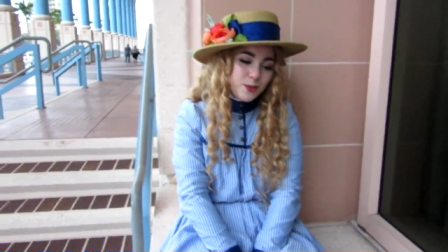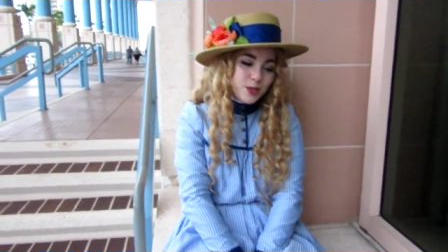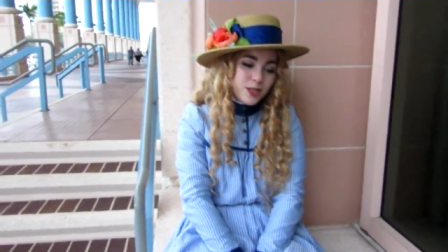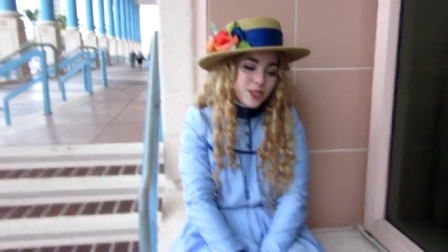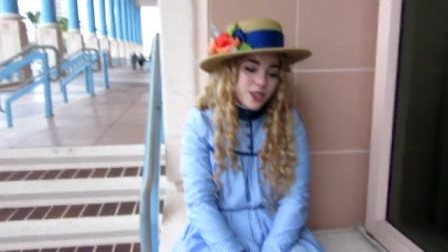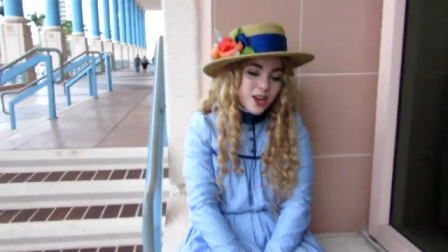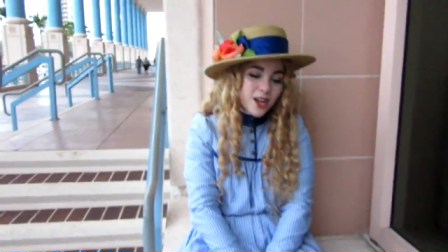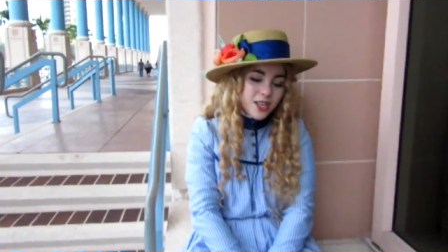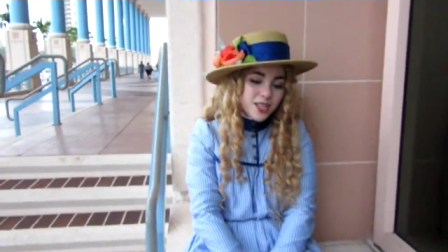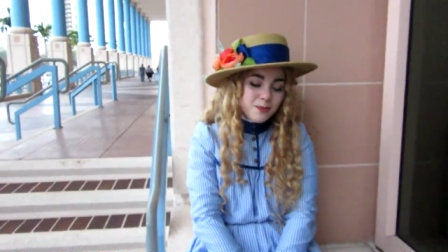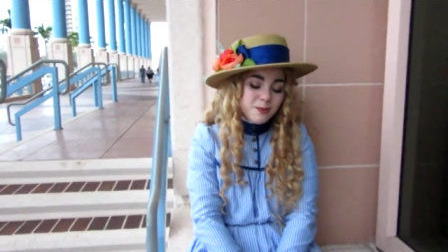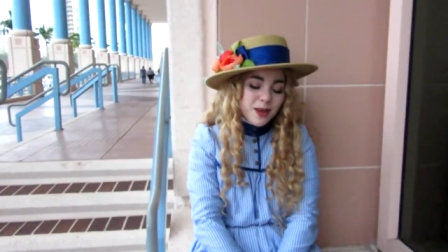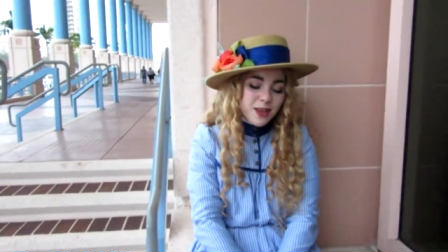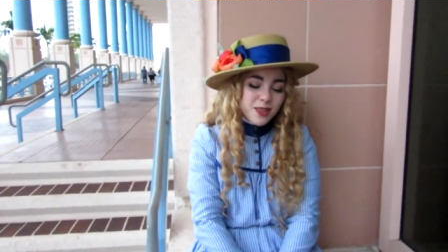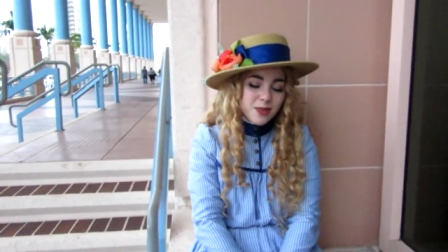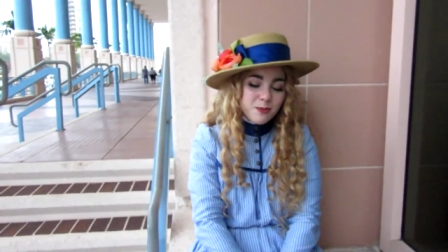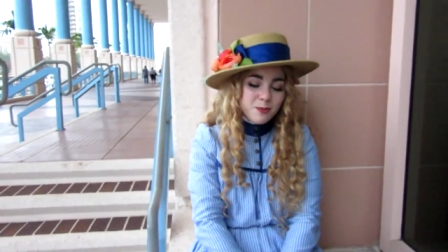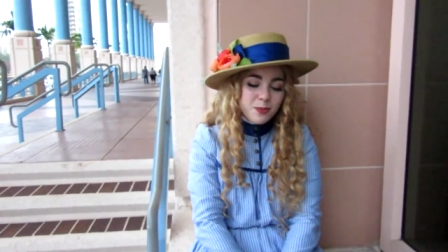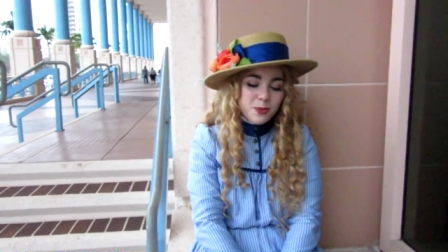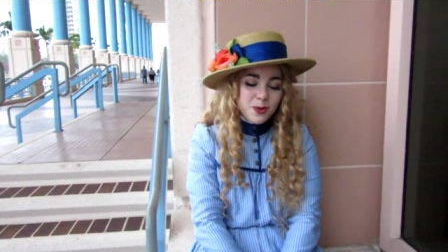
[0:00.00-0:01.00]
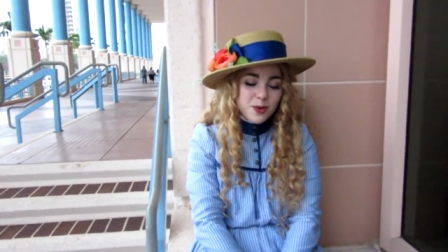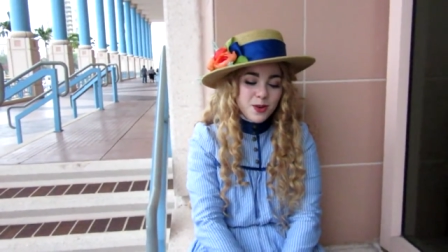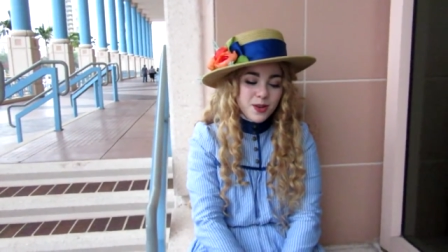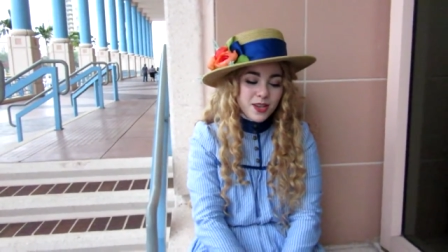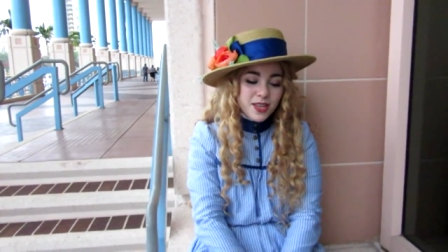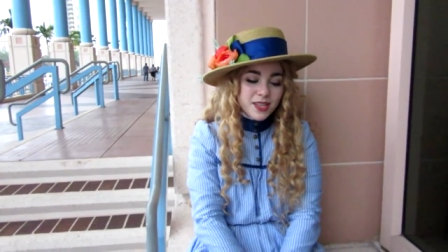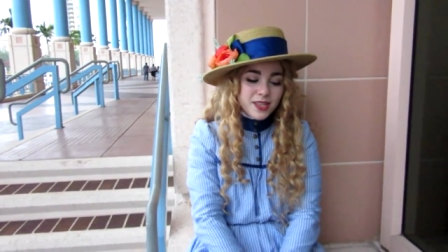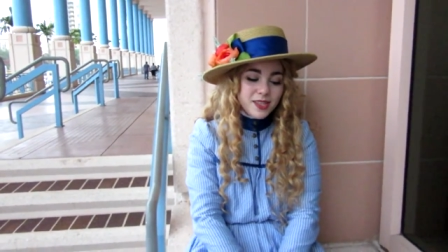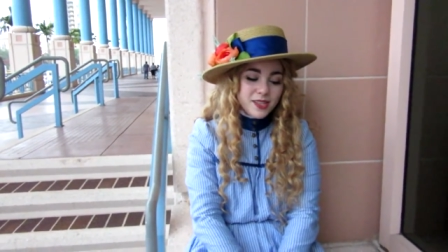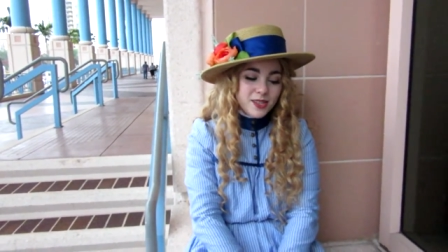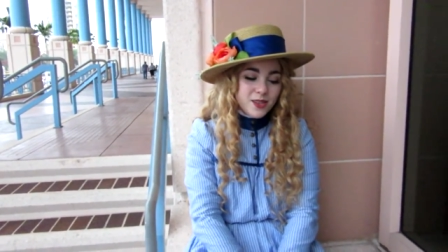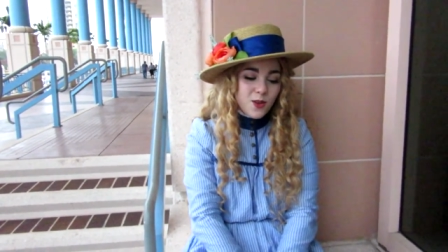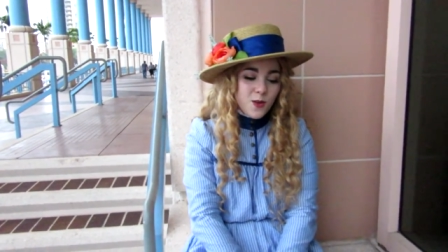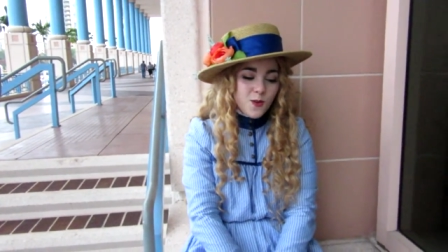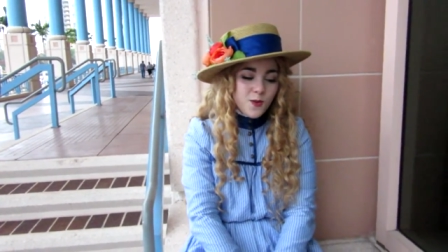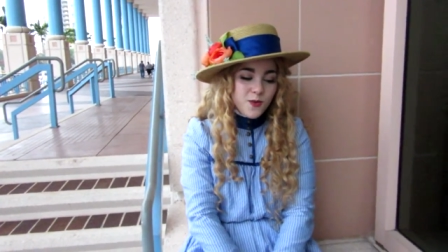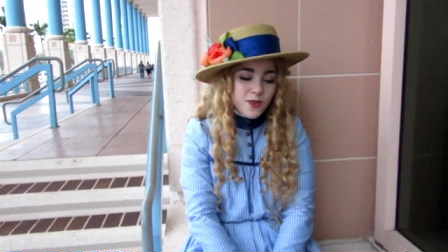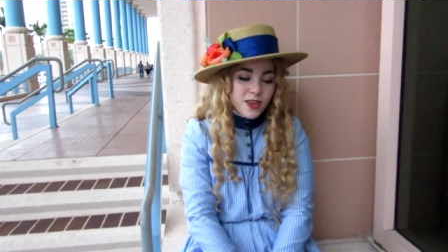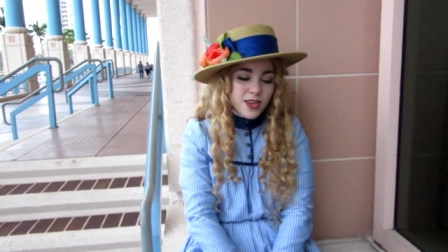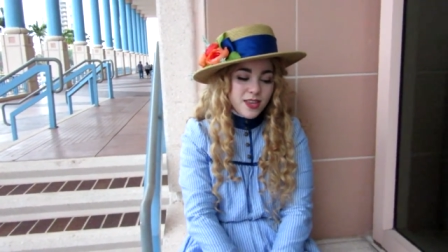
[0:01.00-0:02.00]
Talked about the book and
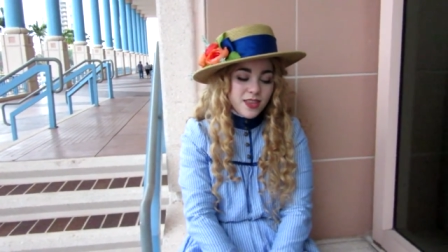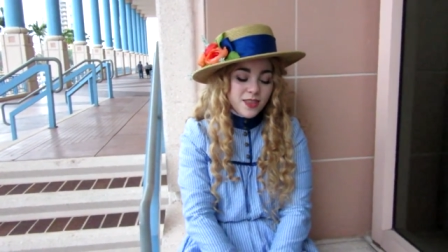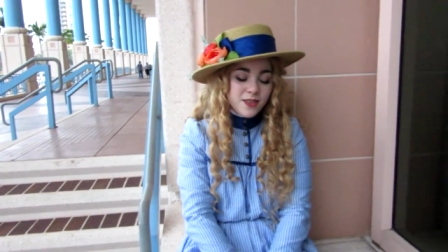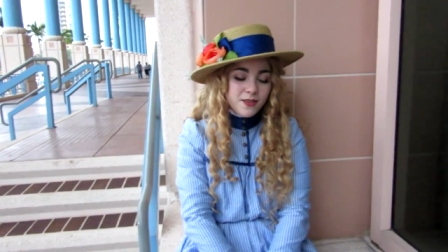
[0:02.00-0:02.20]
Sophie and